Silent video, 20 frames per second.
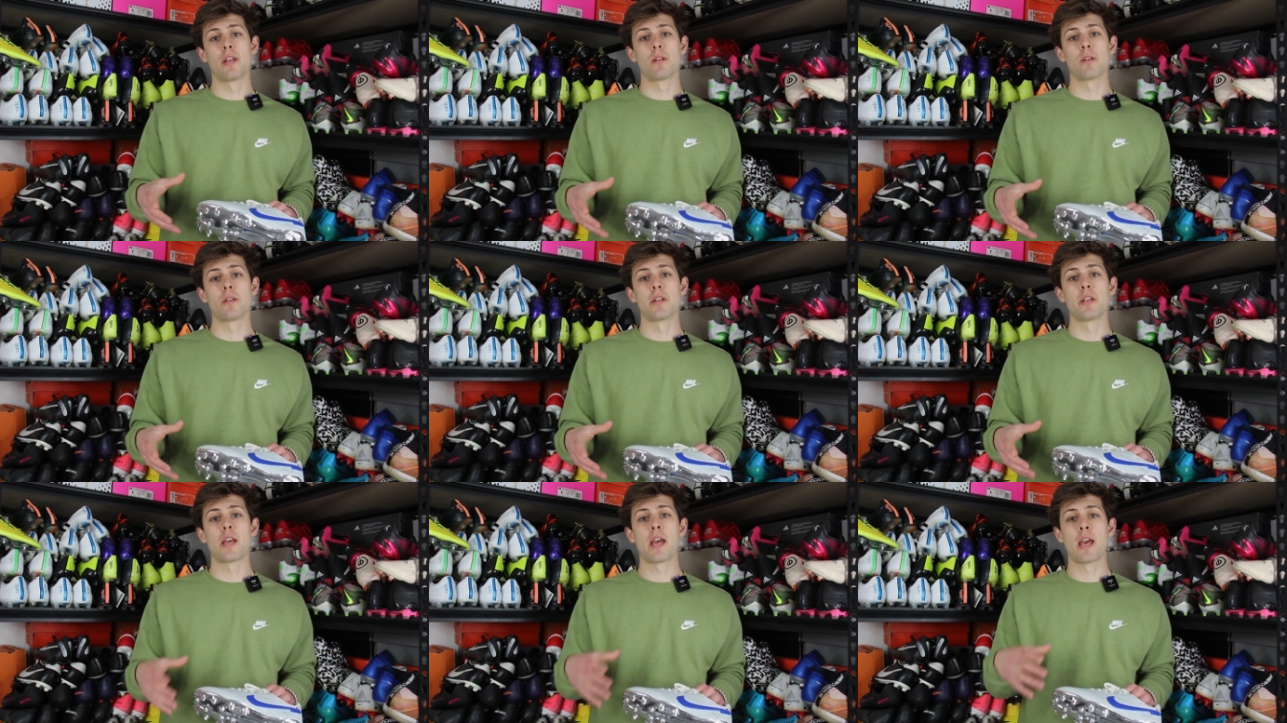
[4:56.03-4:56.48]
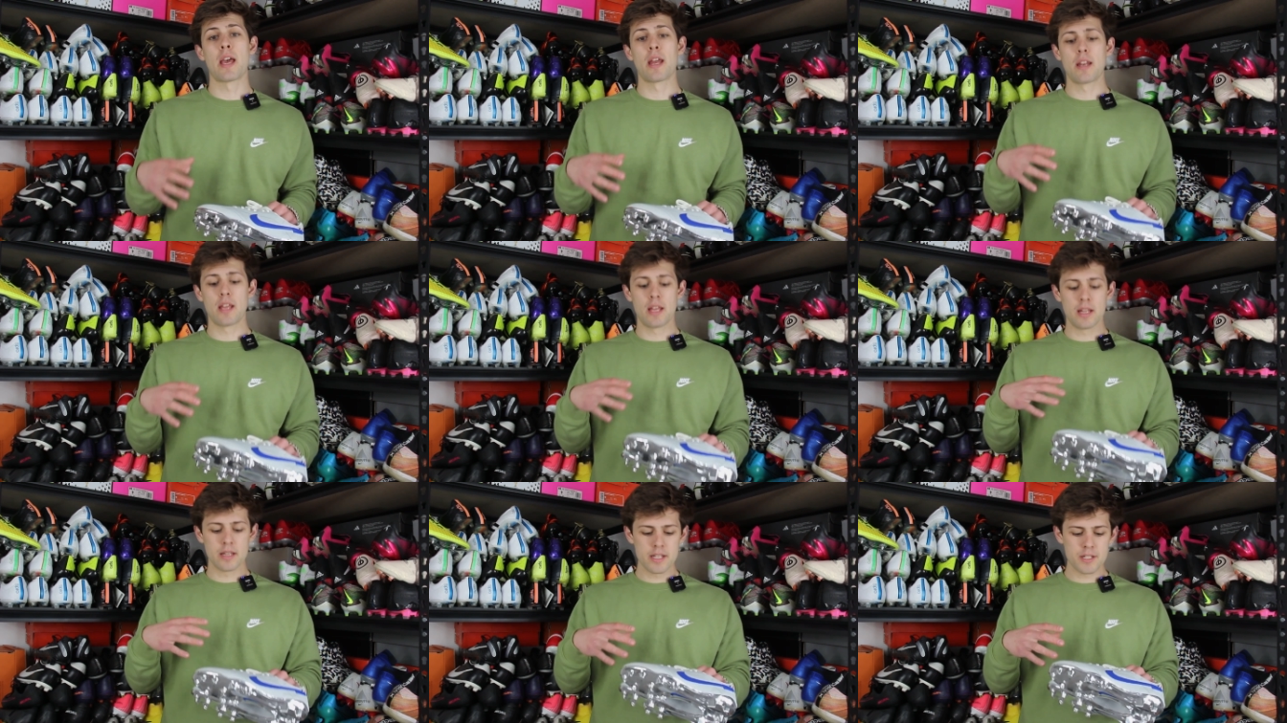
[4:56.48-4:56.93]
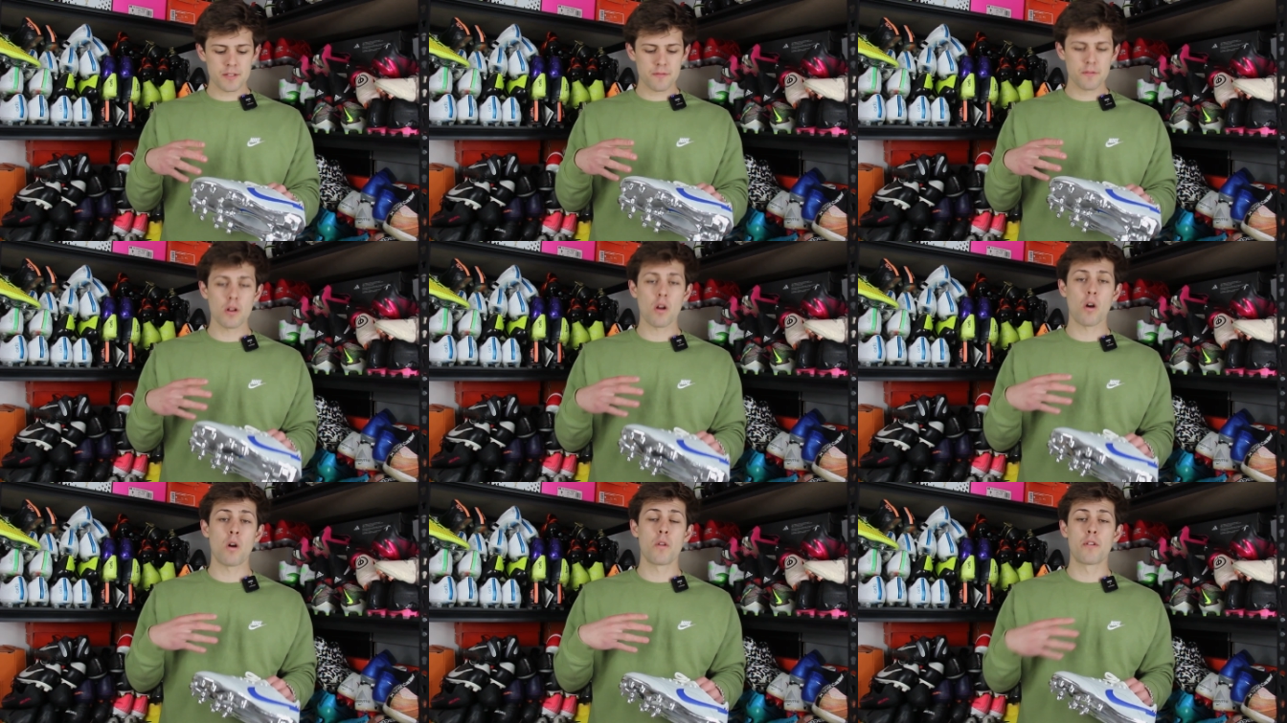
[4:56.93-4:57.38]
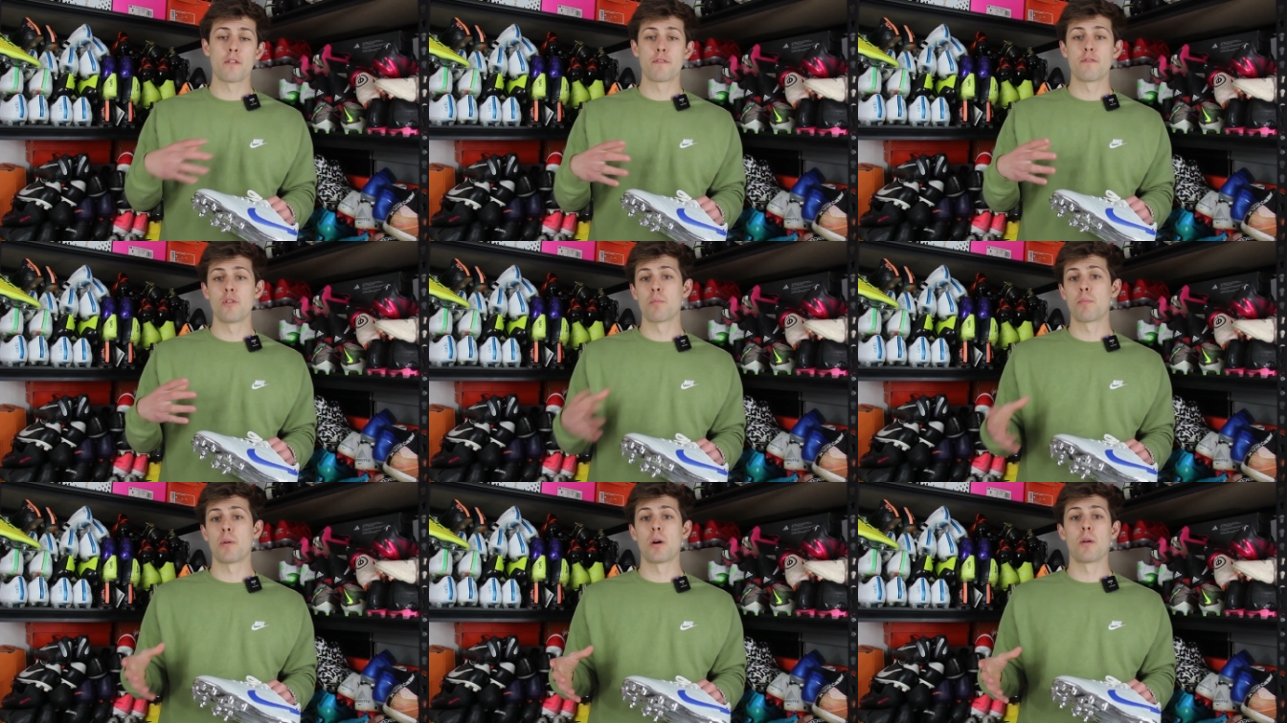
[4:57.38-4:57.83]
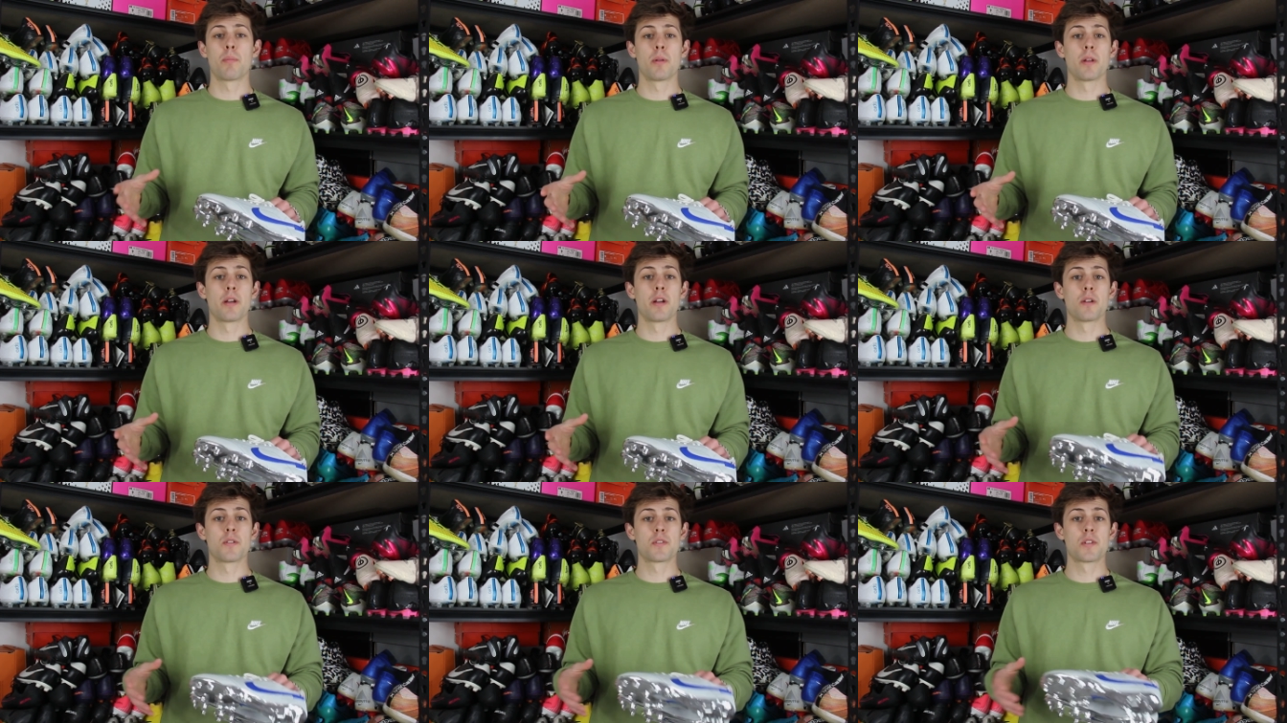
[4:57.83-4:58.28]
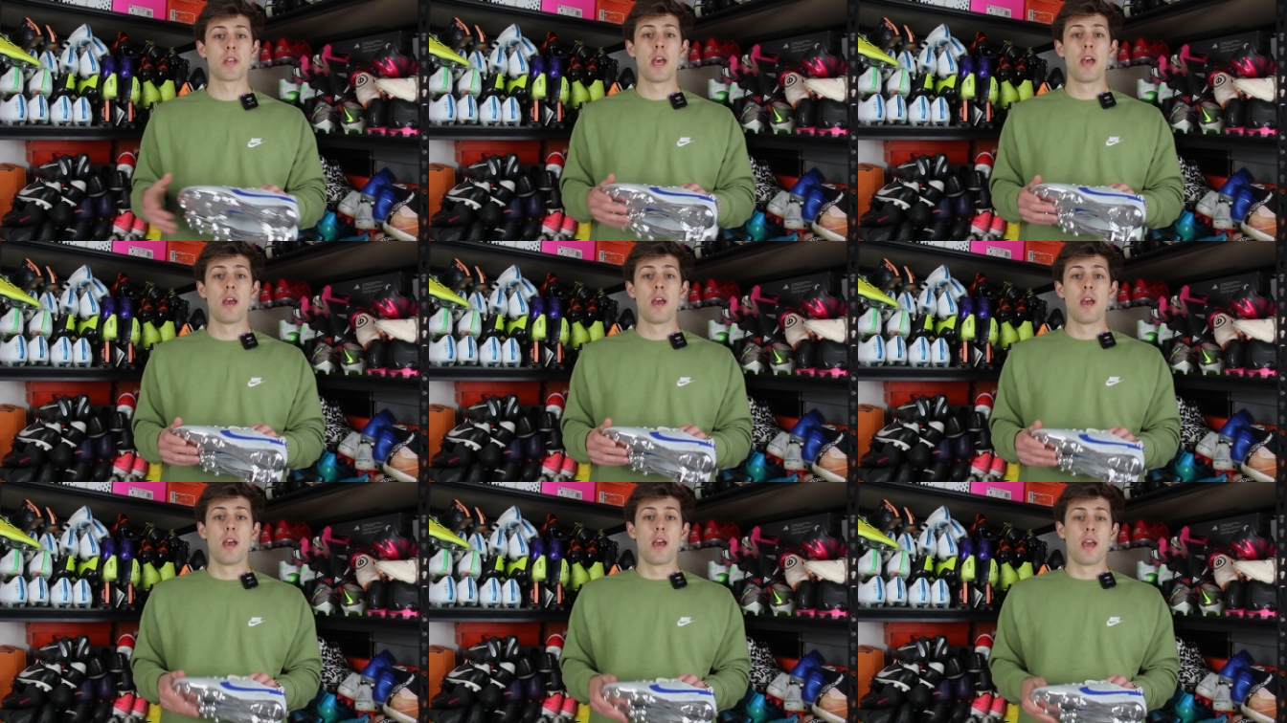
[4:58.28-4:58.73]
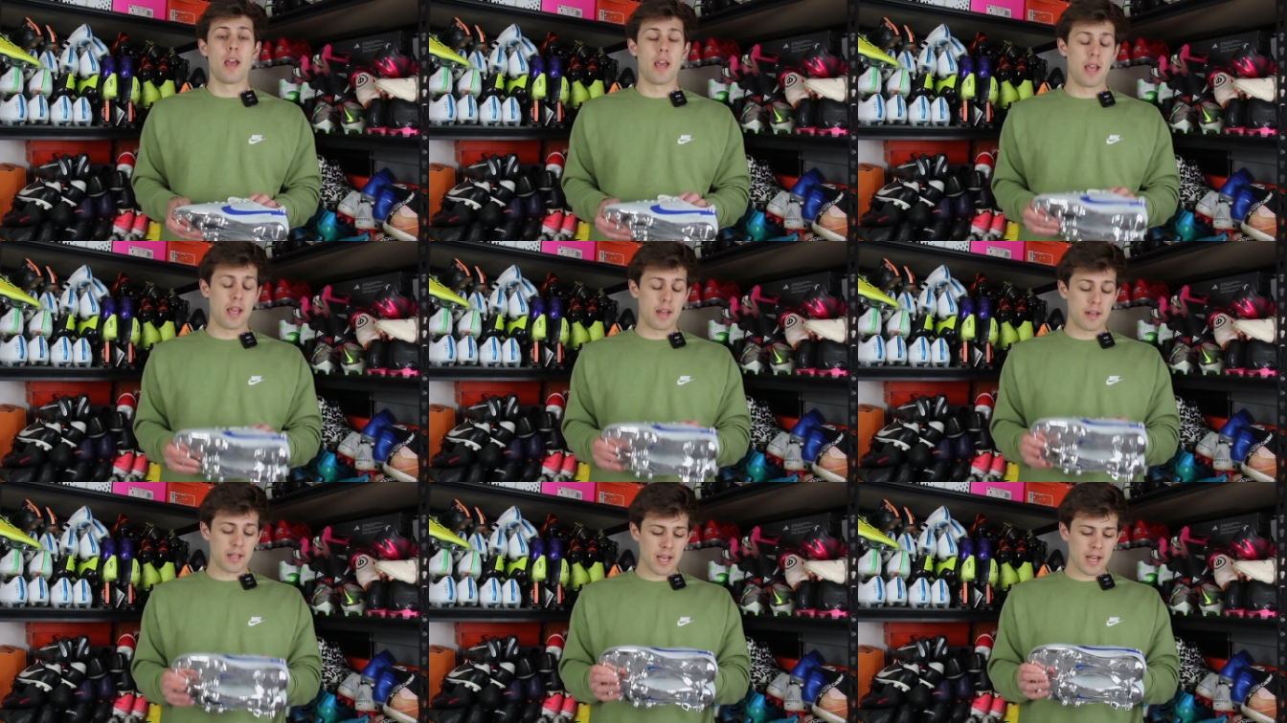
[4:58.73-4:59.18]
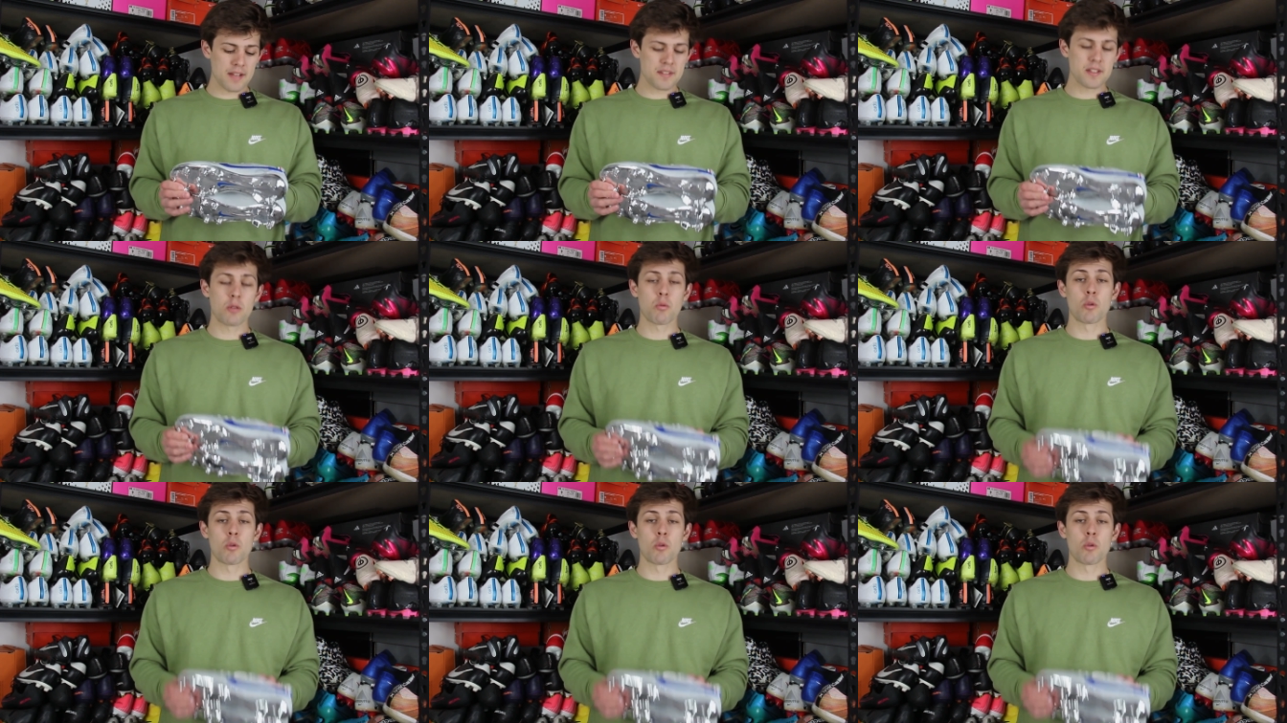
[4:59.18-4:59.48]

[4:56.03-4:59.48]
Italy, and at least for all their football players. And guys like